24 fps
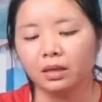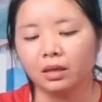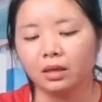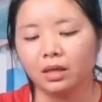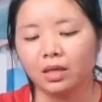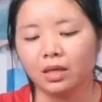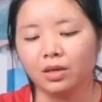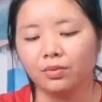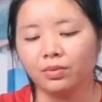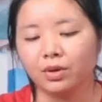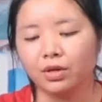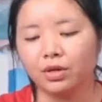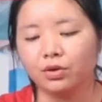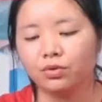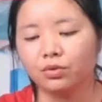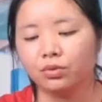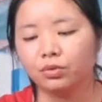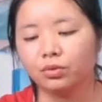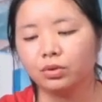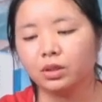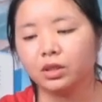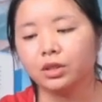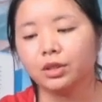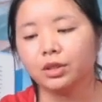even
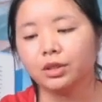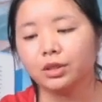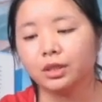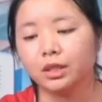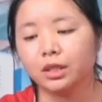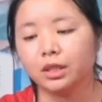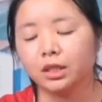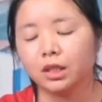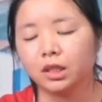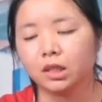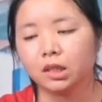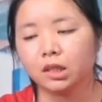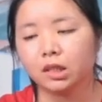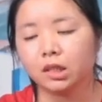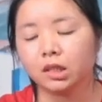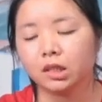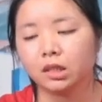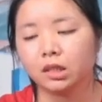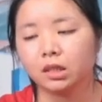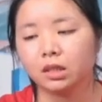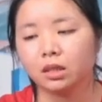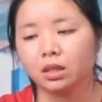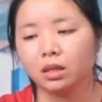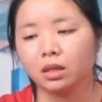you don't
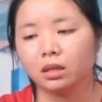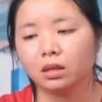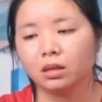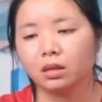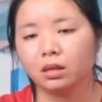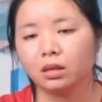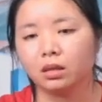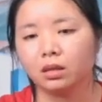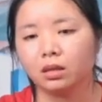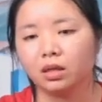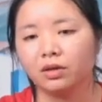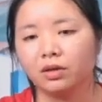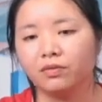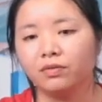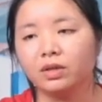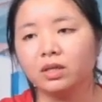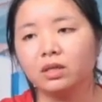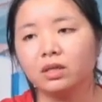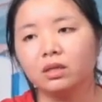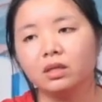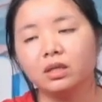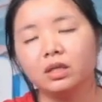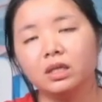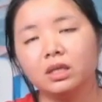uh,
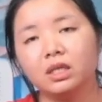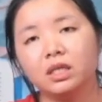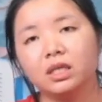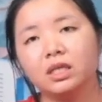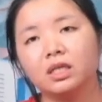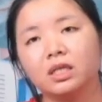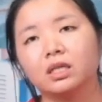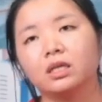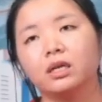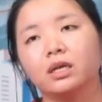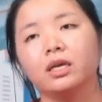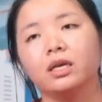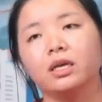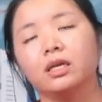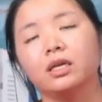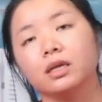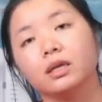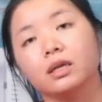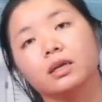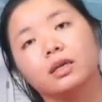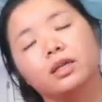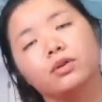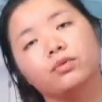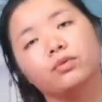even it's
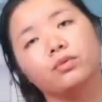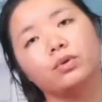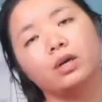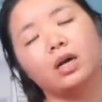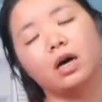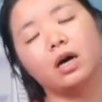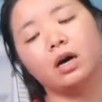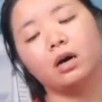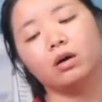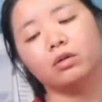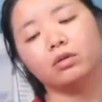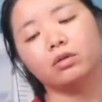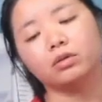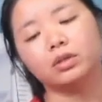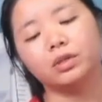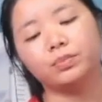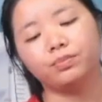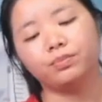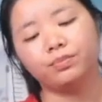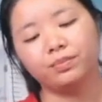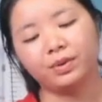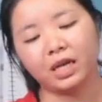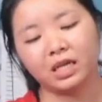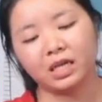clean in the warehouse,
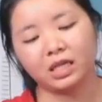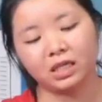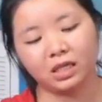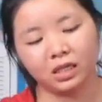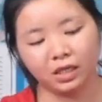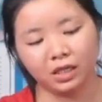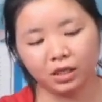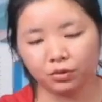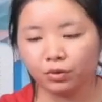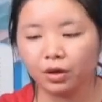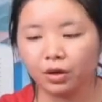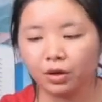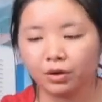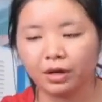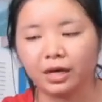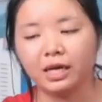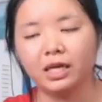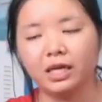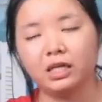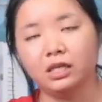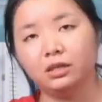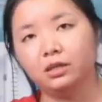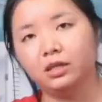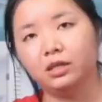but it will
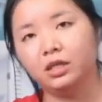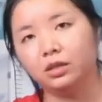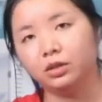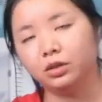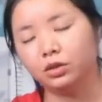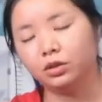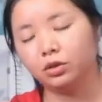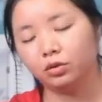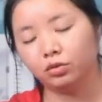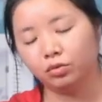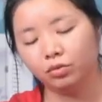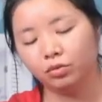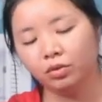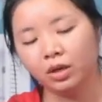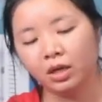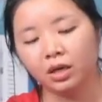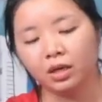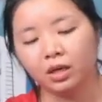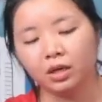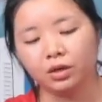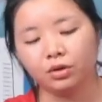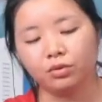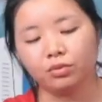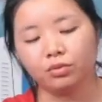get dirty. So
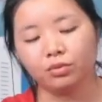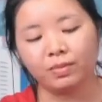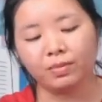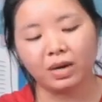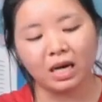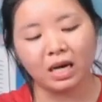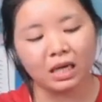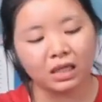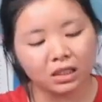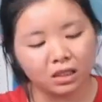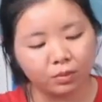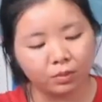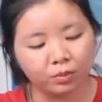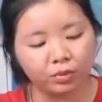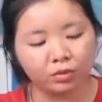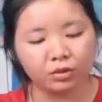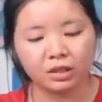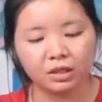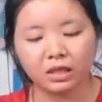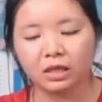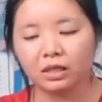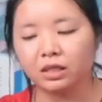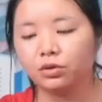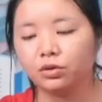you must put
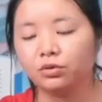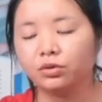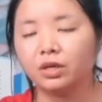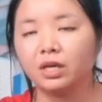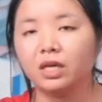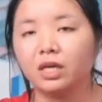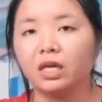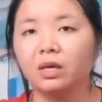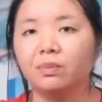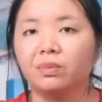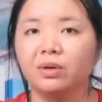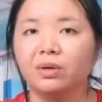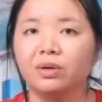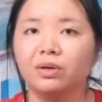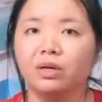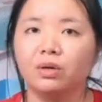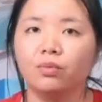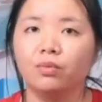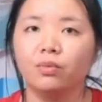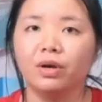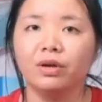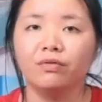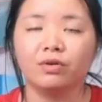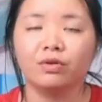something to keep uh,
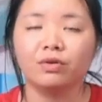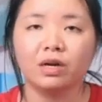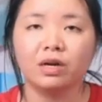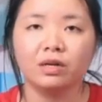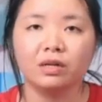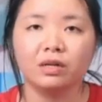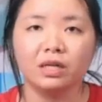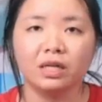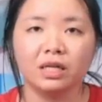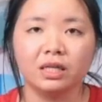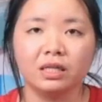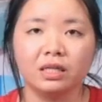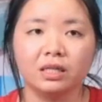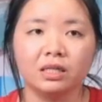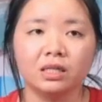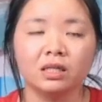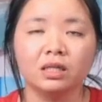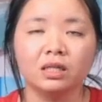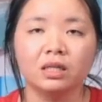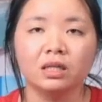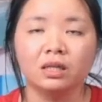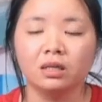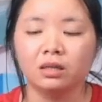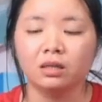away from it.
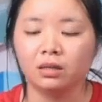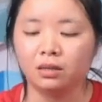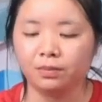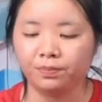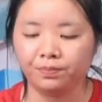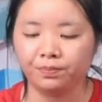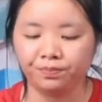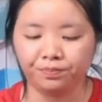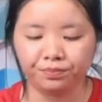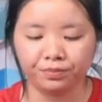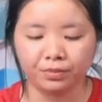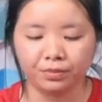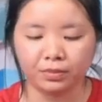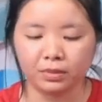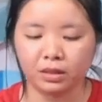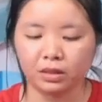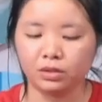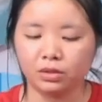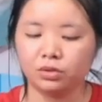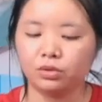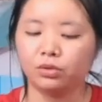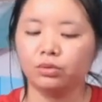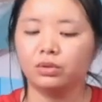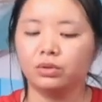
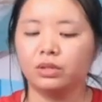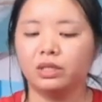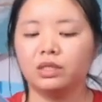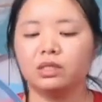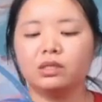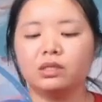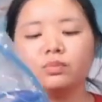So this